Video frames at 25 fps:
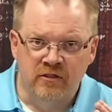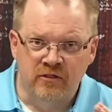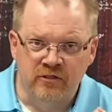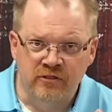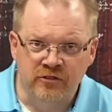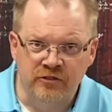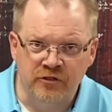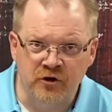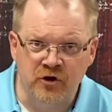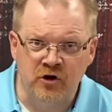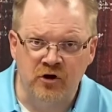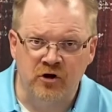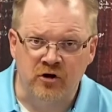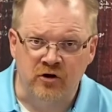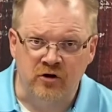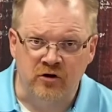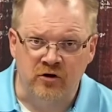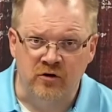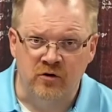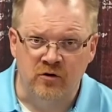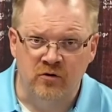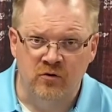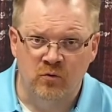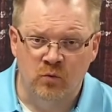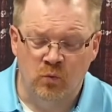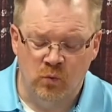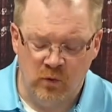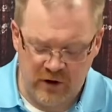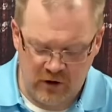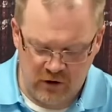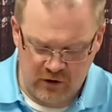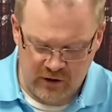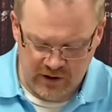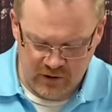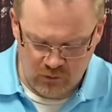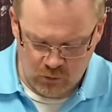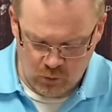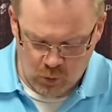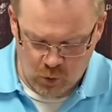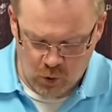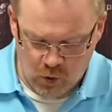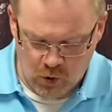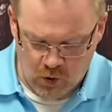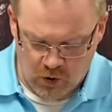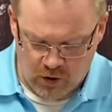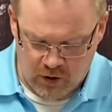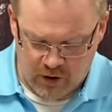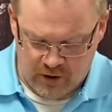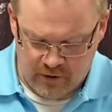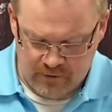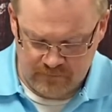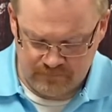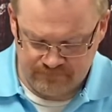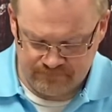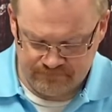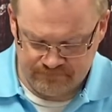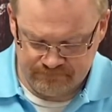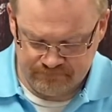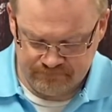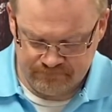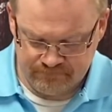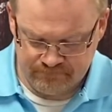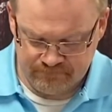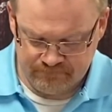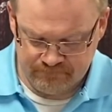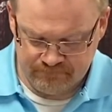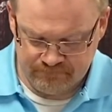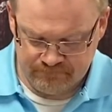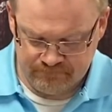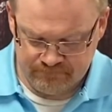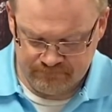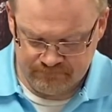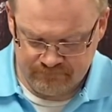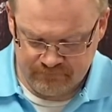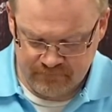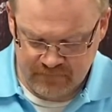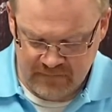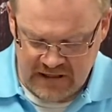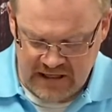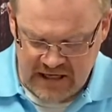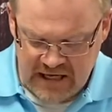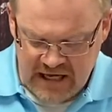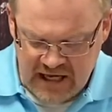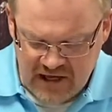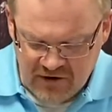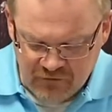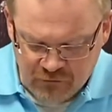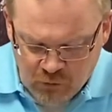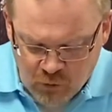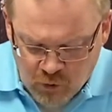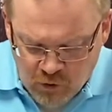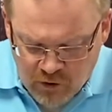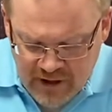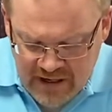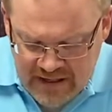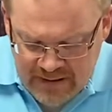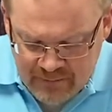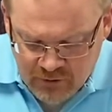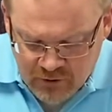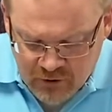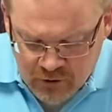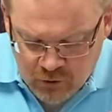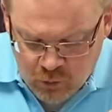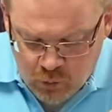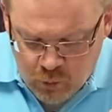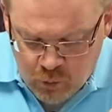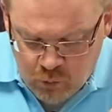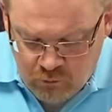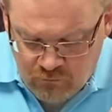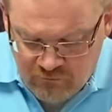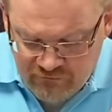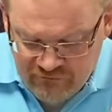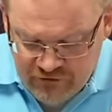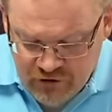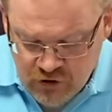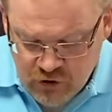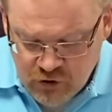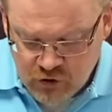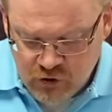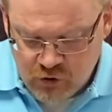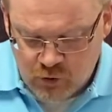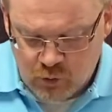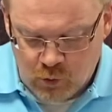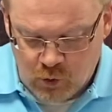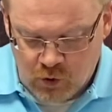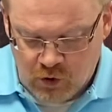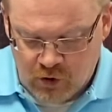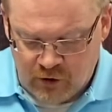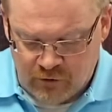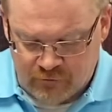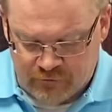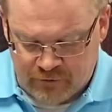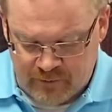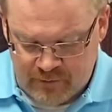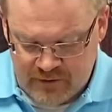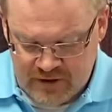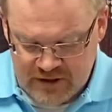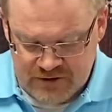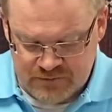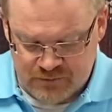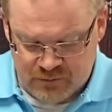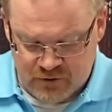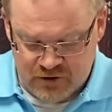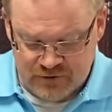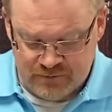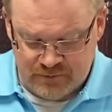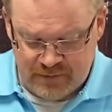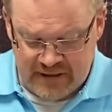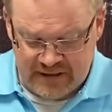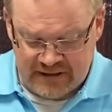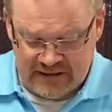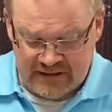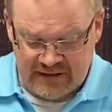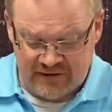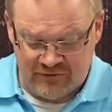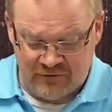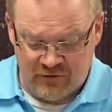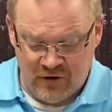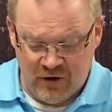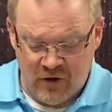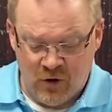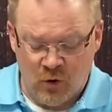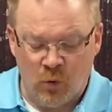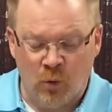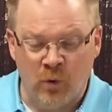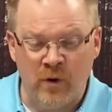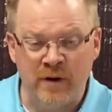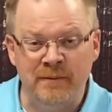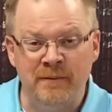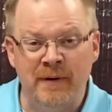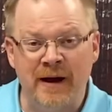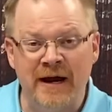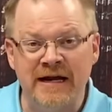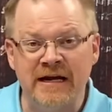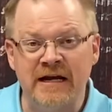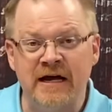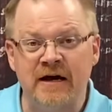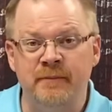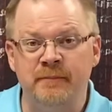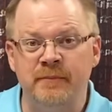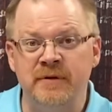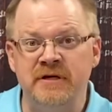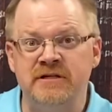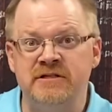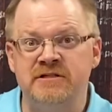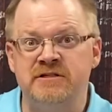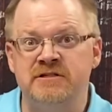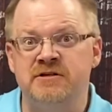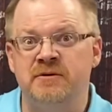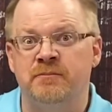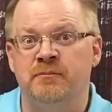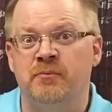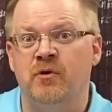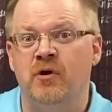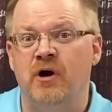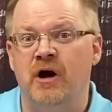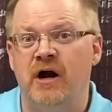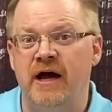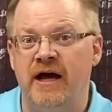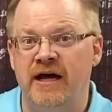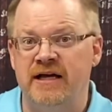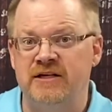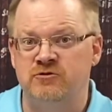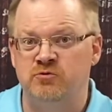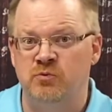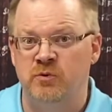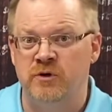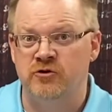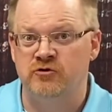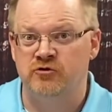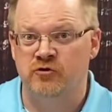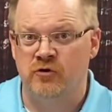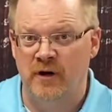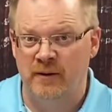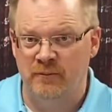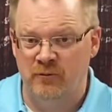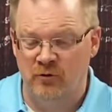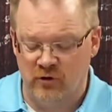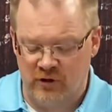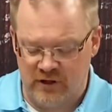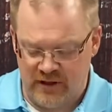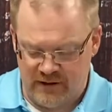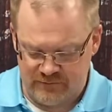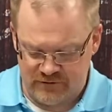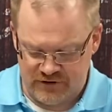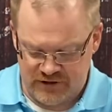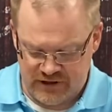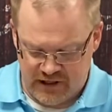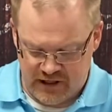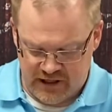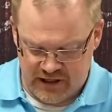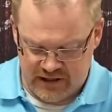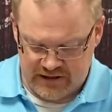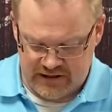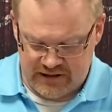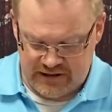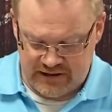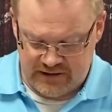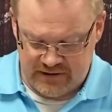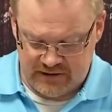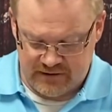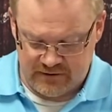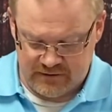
Third, we are at war. If we're able to view the world from this perspective, we might not be surprised when trouble comes knocking.